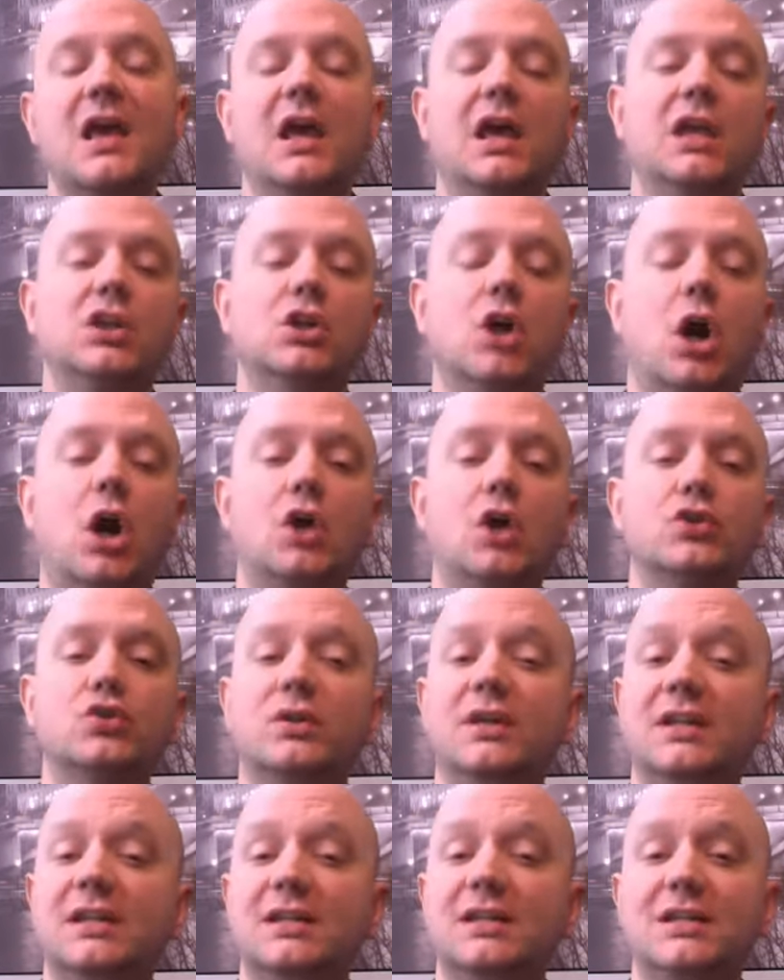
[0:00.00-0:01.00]
and you also
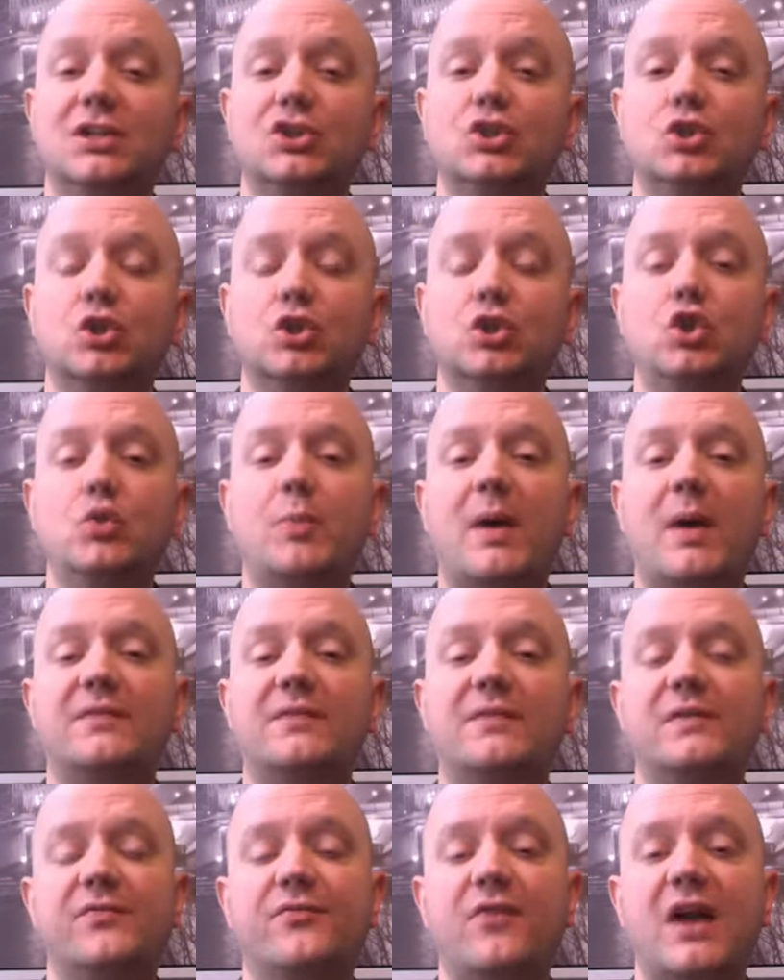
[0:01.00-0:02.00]
get an additional coupon
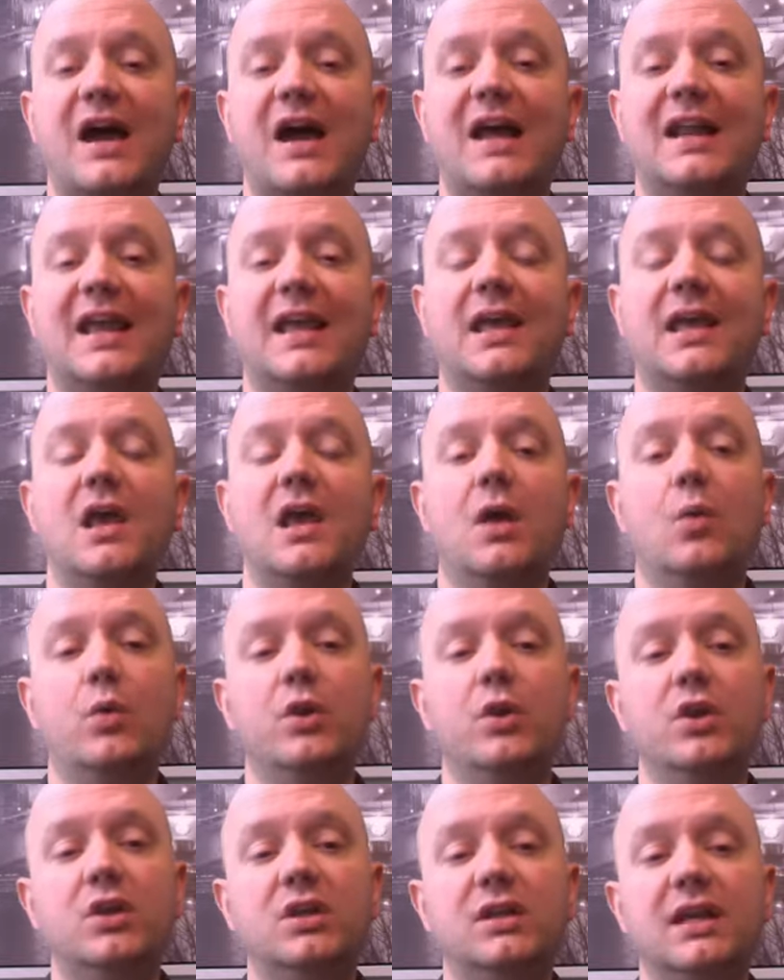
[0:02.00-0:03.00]
for Friday, where
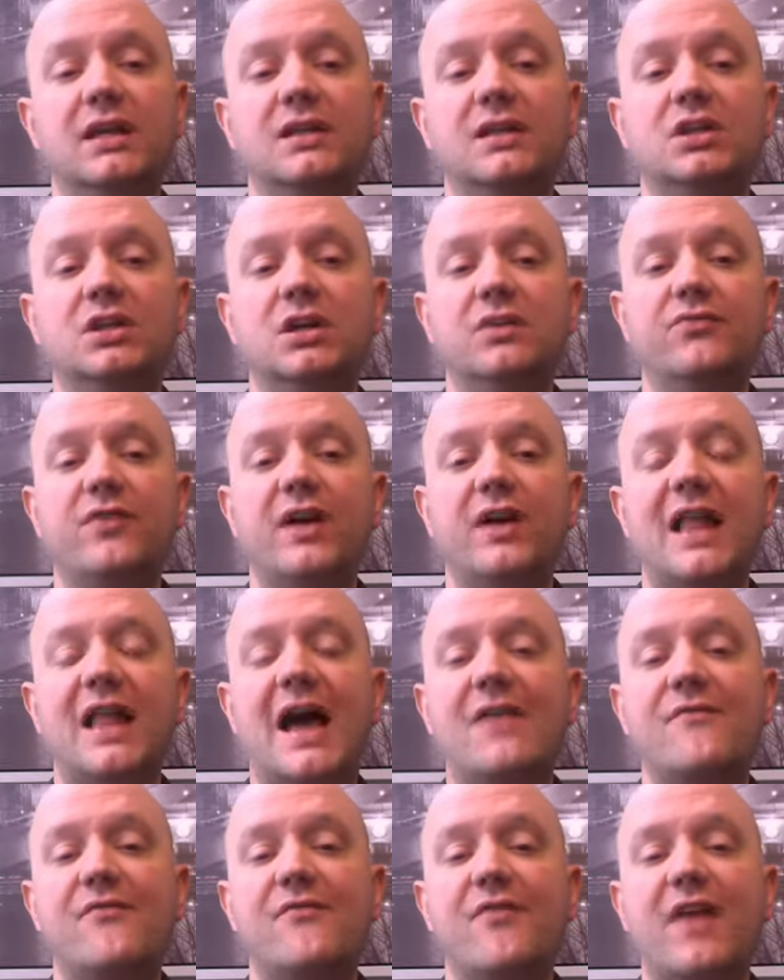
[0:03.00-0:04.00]
you can get Goodfellow
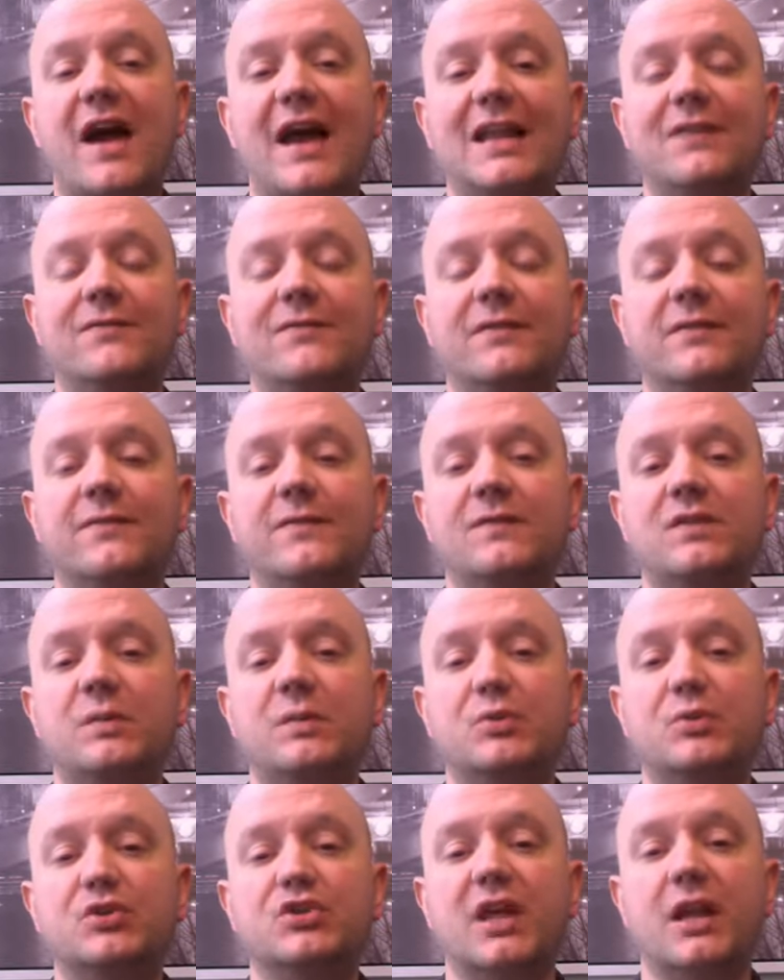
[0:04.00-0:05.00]
on Friday for
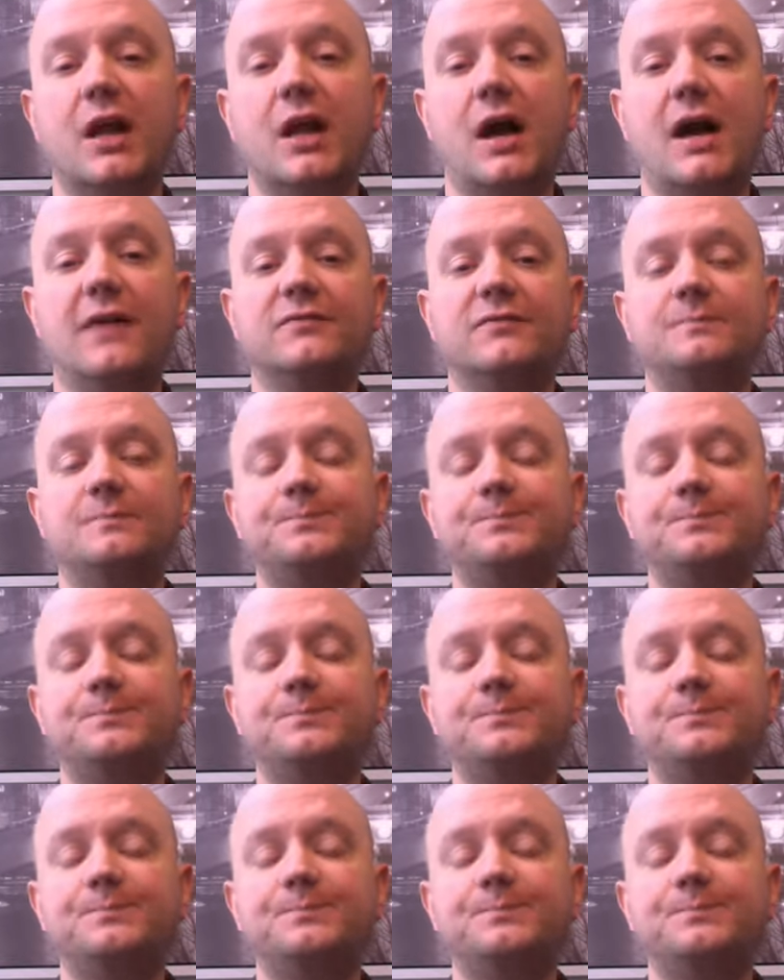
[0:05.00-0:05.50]
50% off,